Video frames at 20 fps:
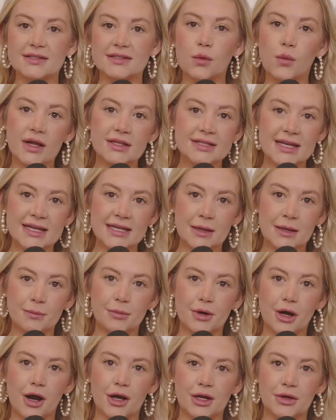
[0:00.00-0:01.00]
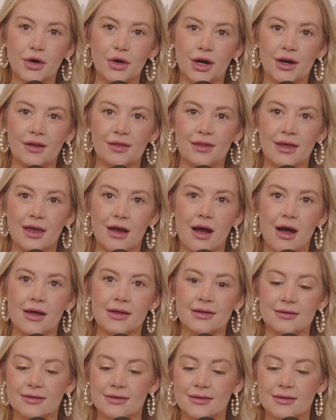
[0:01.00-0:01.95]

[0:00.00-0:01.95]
So what date number are you currently on?